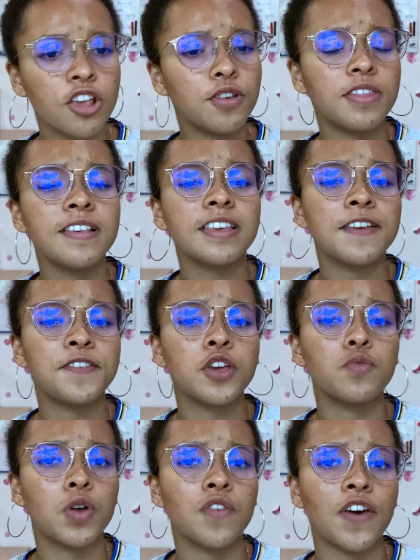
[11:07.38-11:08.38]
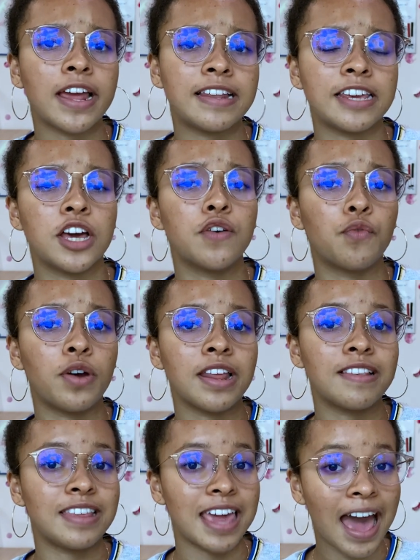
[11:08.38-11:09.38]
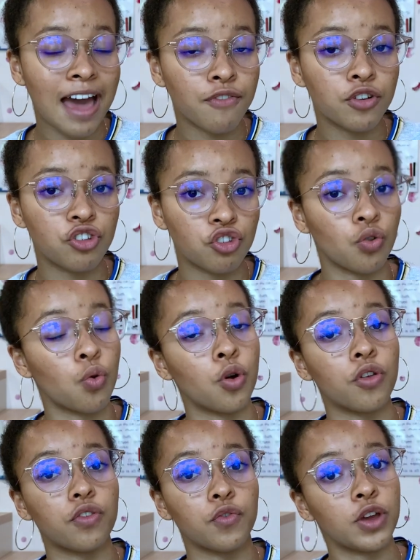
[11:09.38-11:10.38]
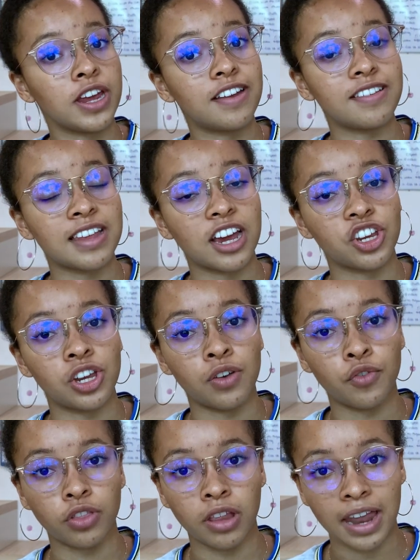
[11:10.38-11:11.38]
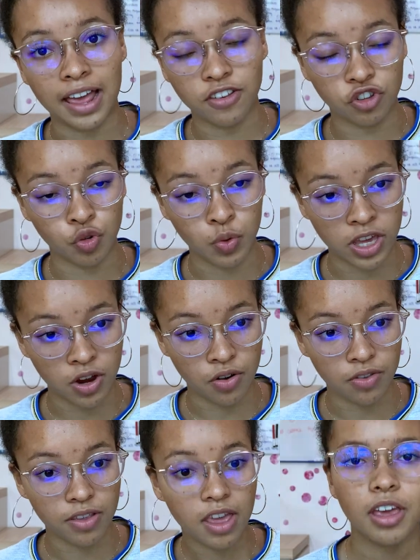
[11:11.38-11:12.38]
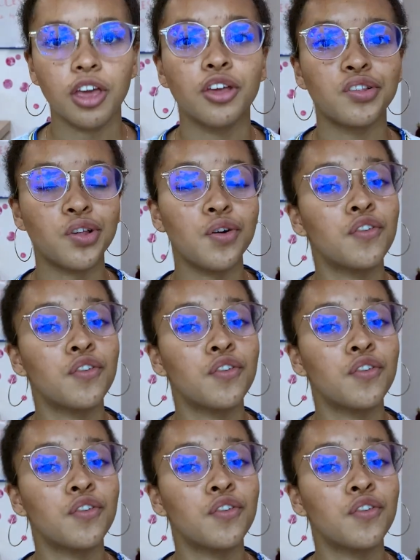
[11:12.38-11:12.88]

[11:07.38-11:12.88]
So this gives you a rough idea of what is the average scores for each section for the last 2 years. So